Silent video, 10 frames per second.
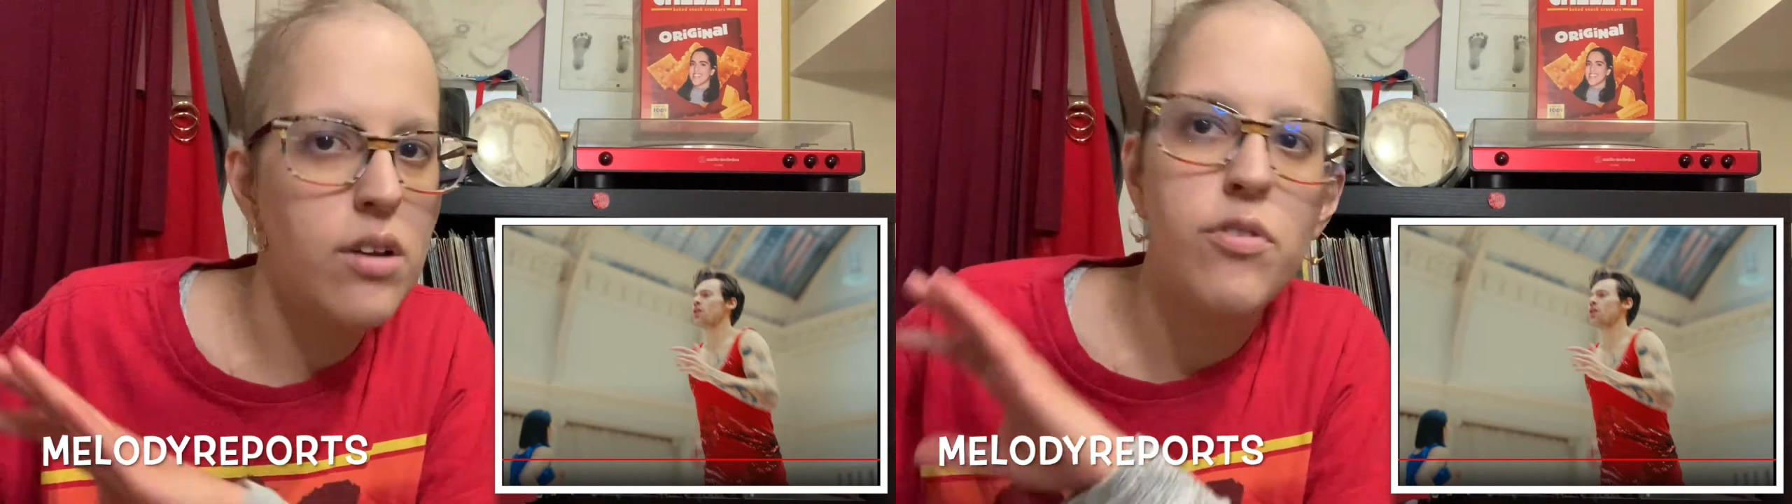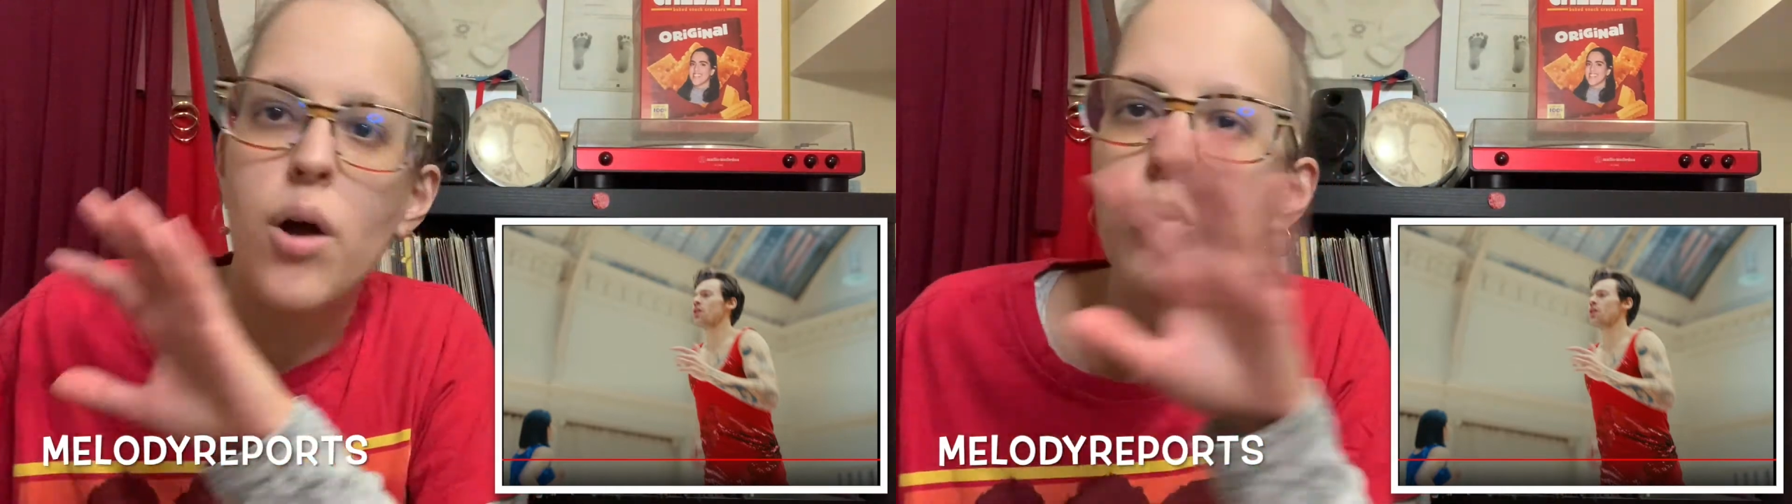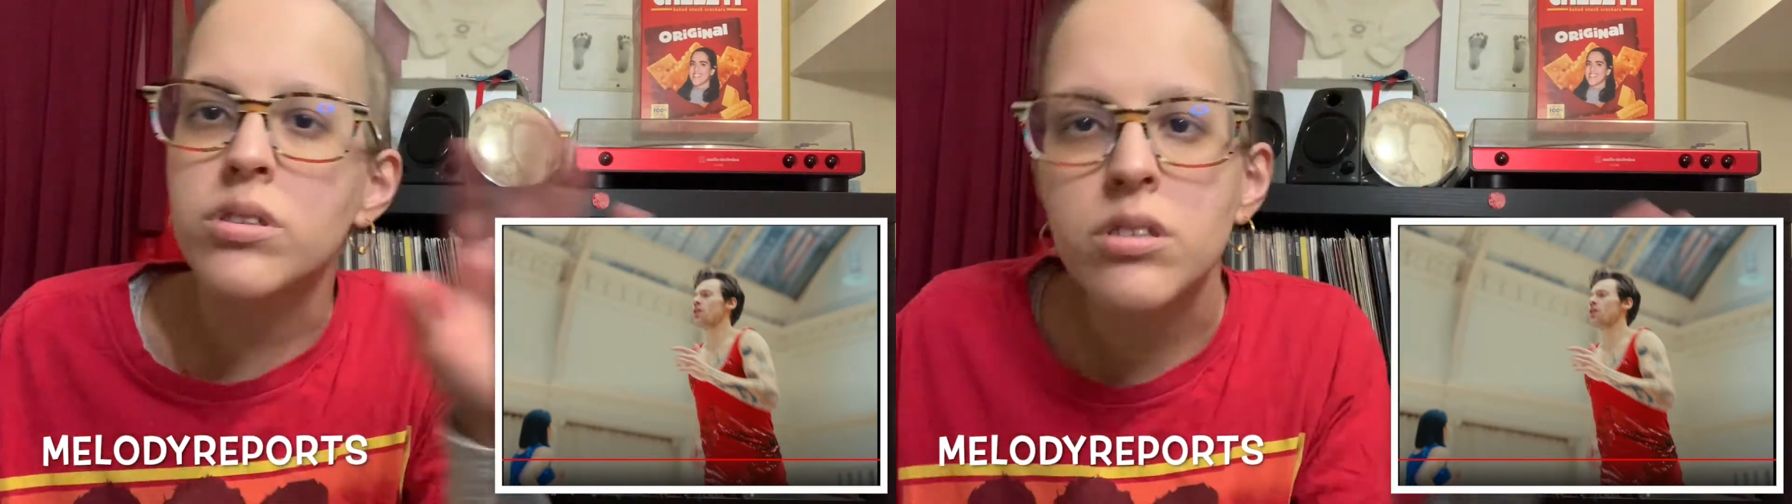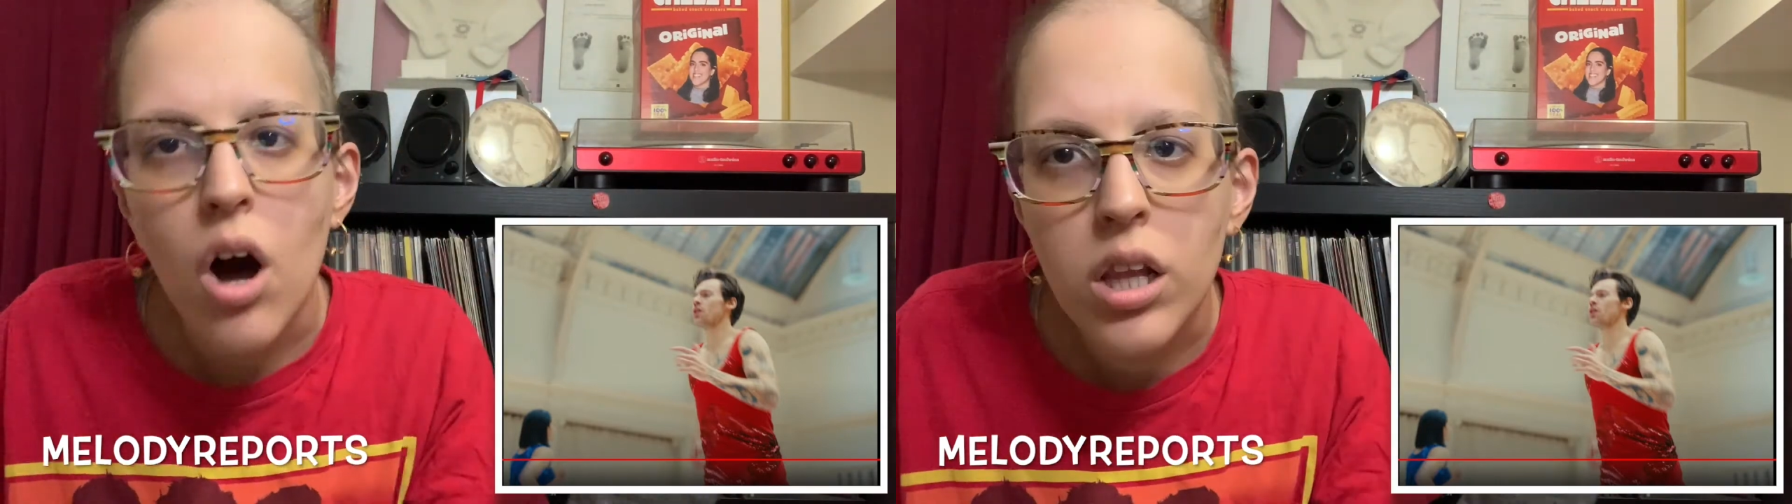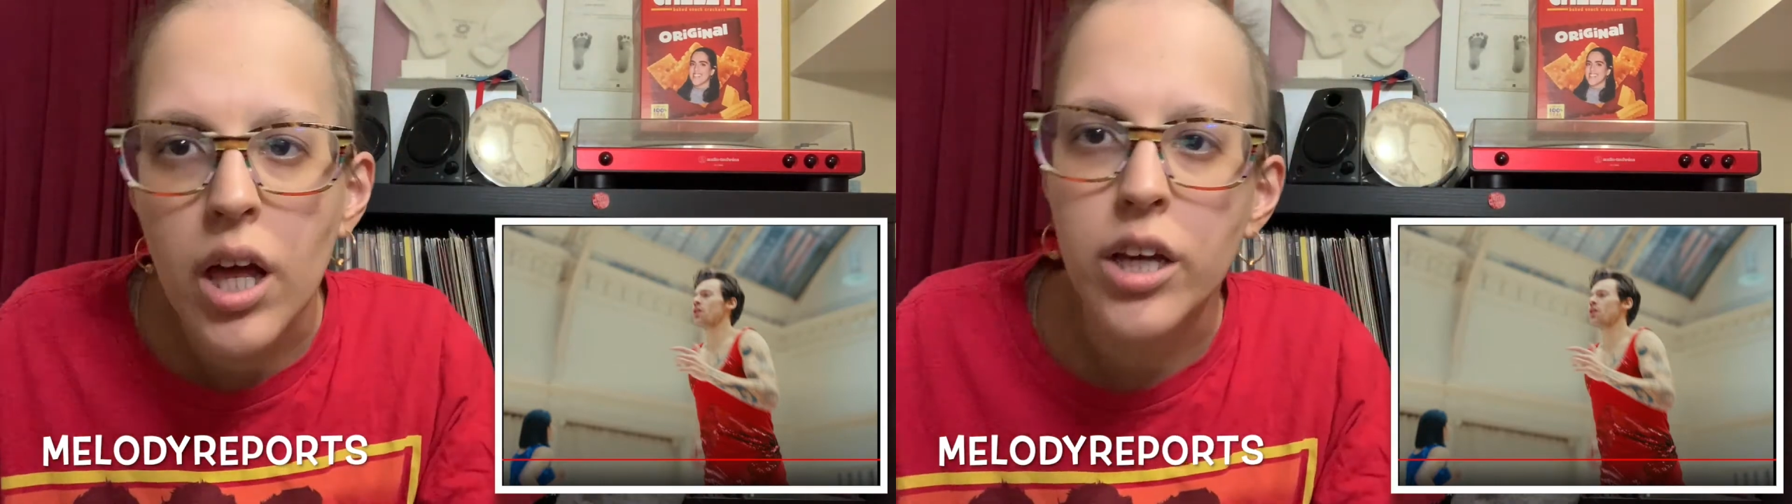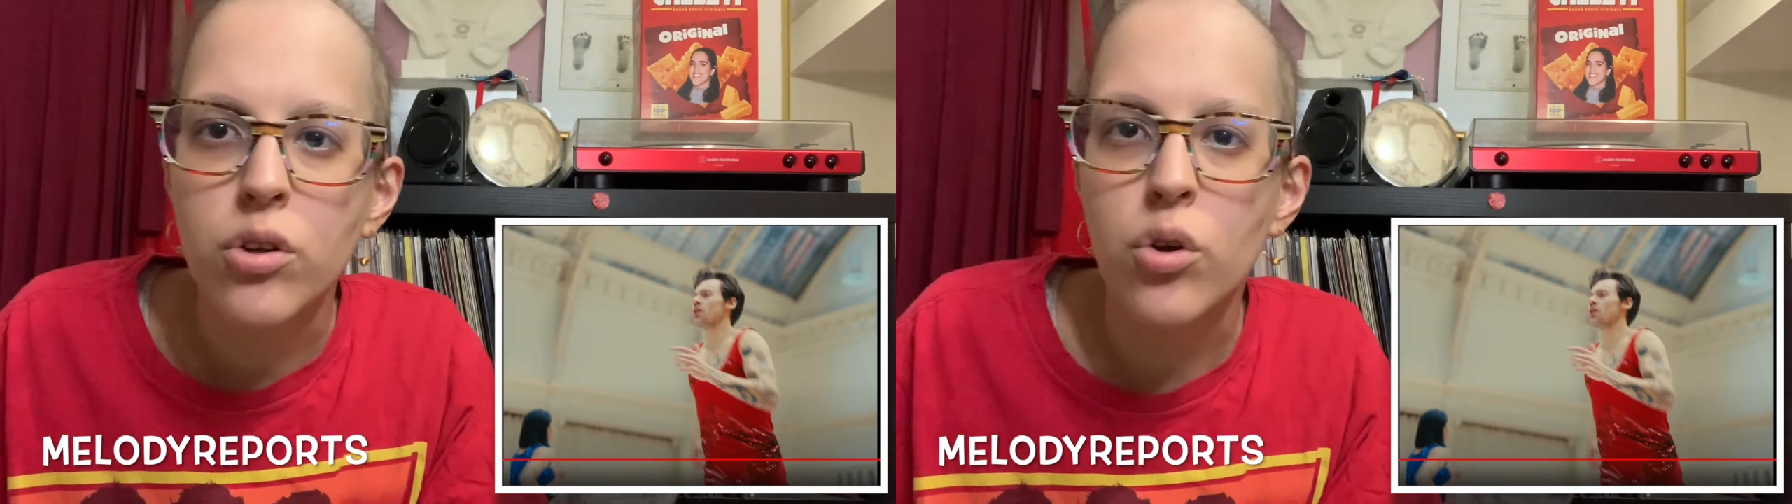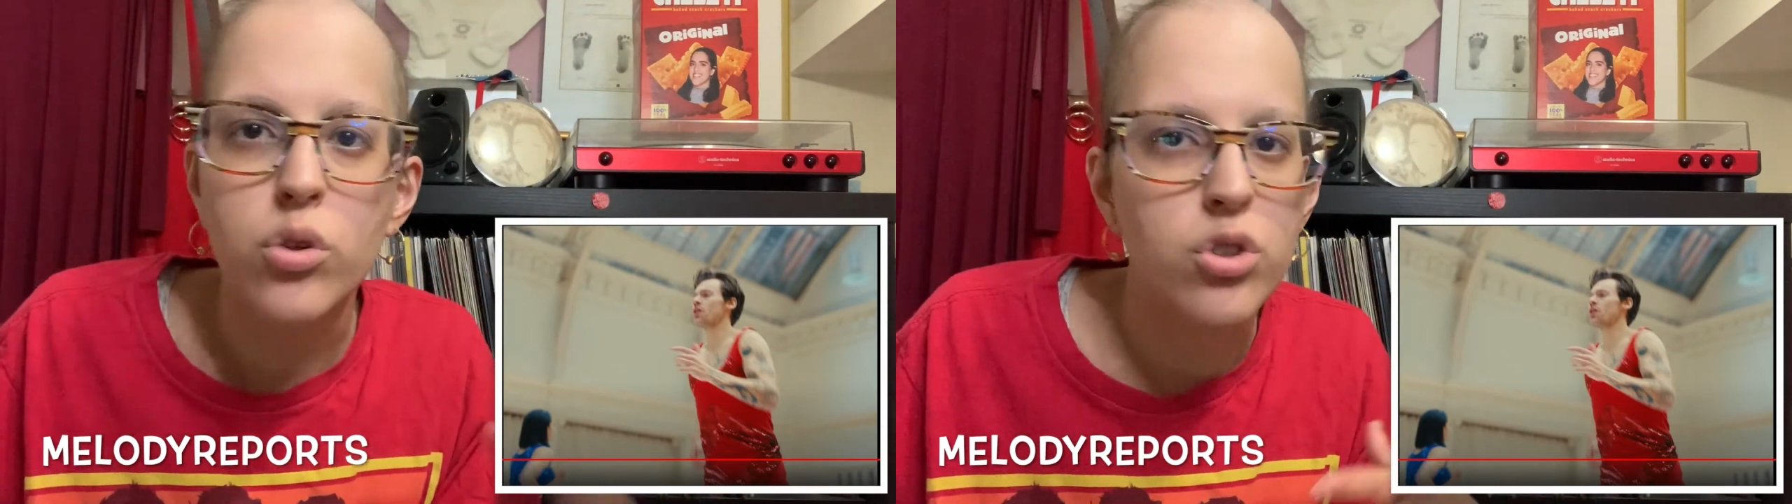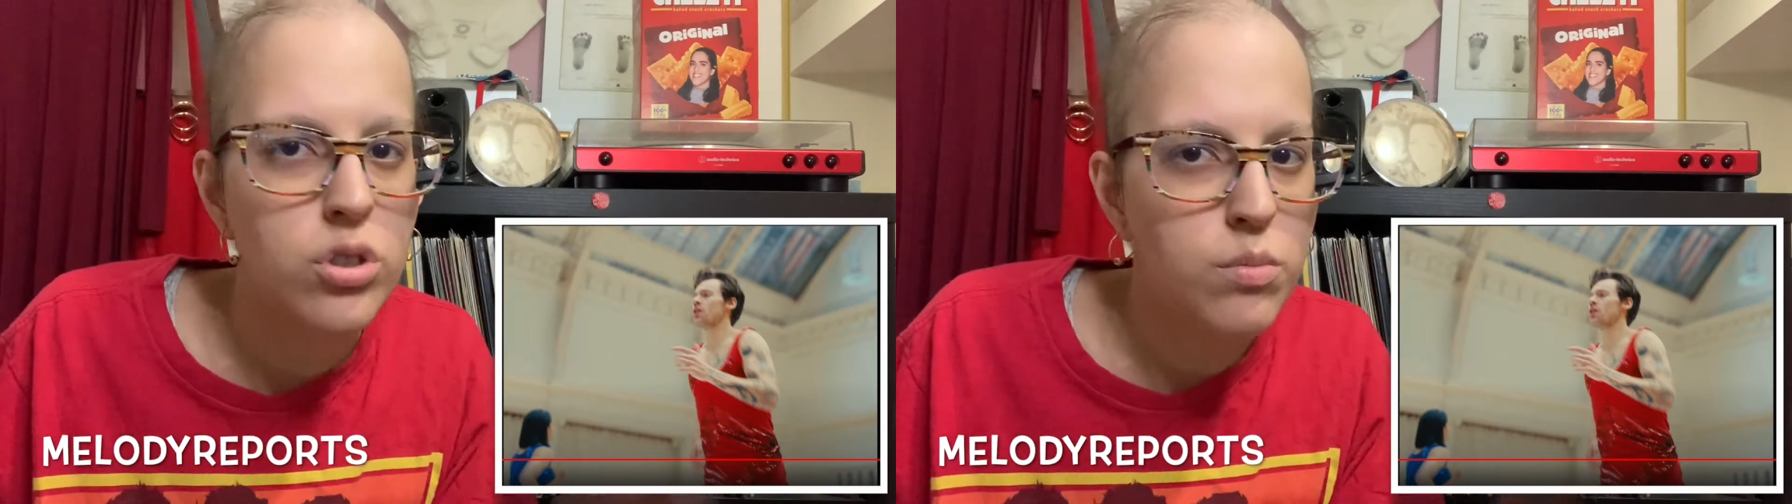if I was not, like, you know,
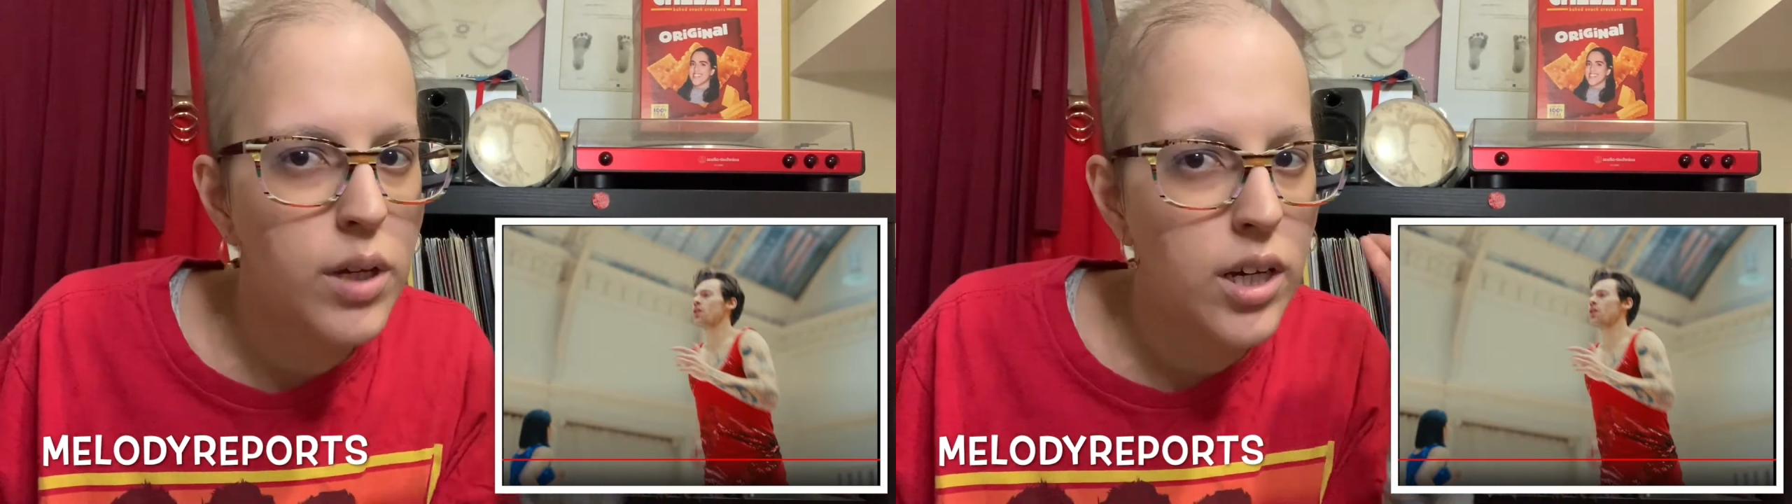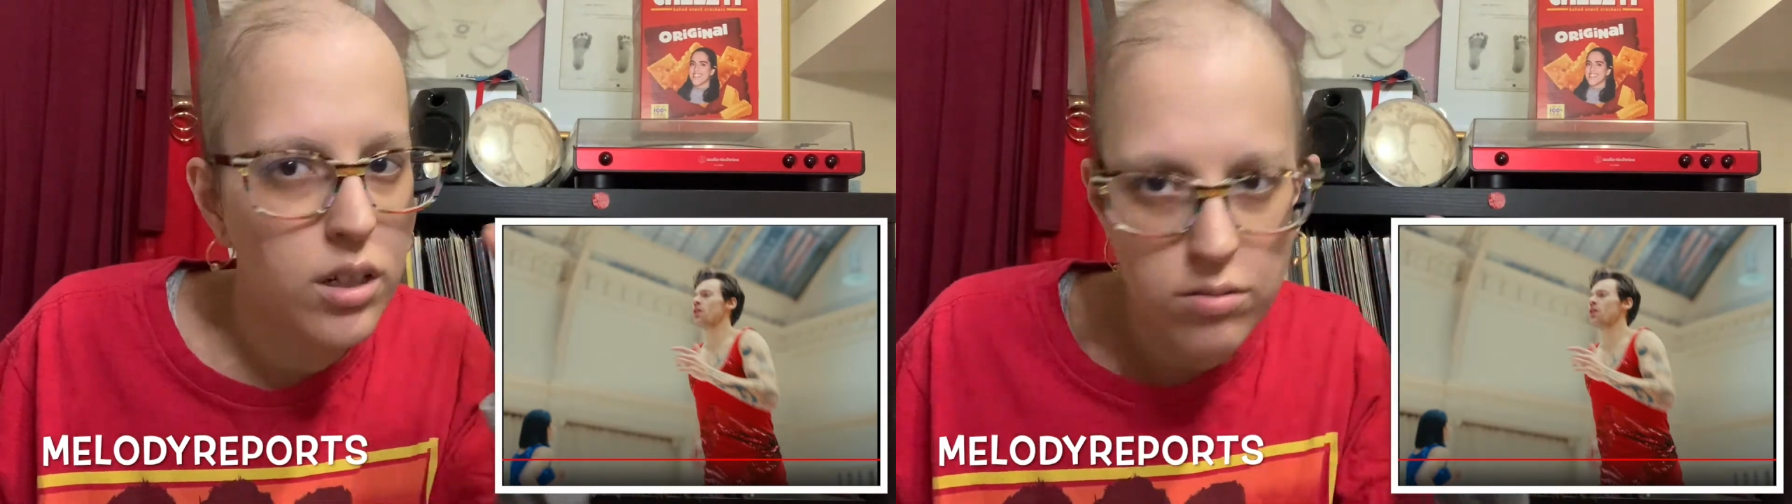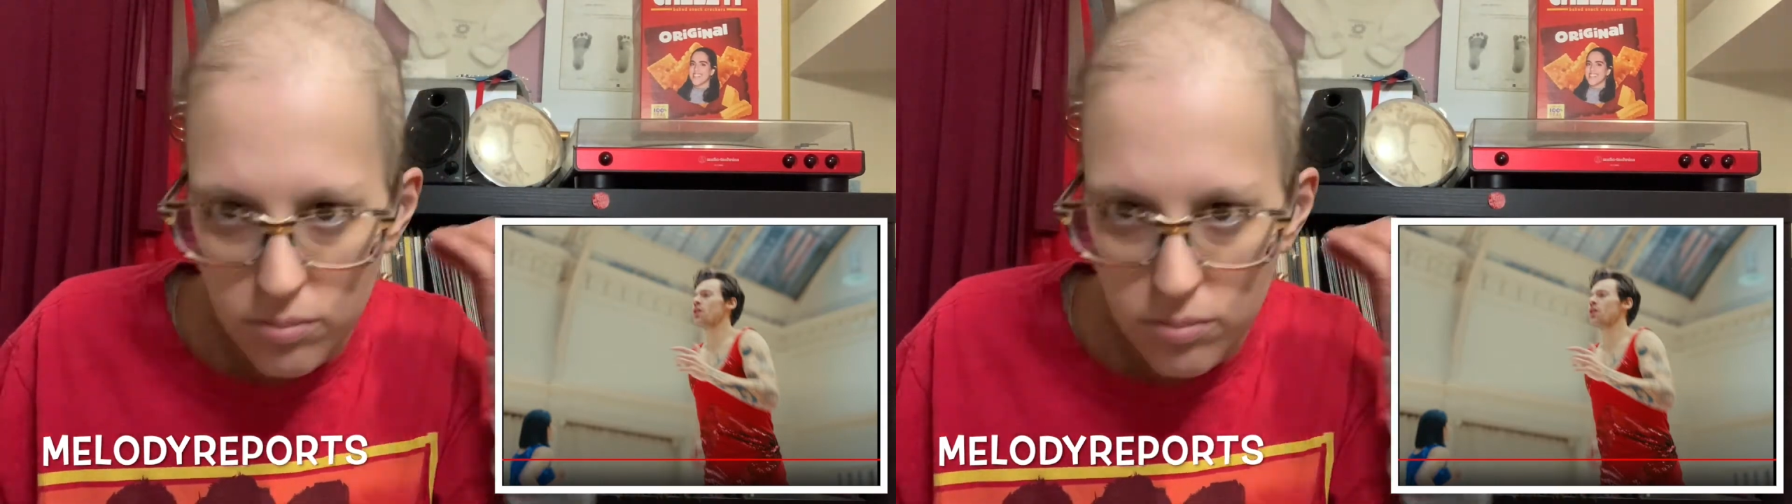just being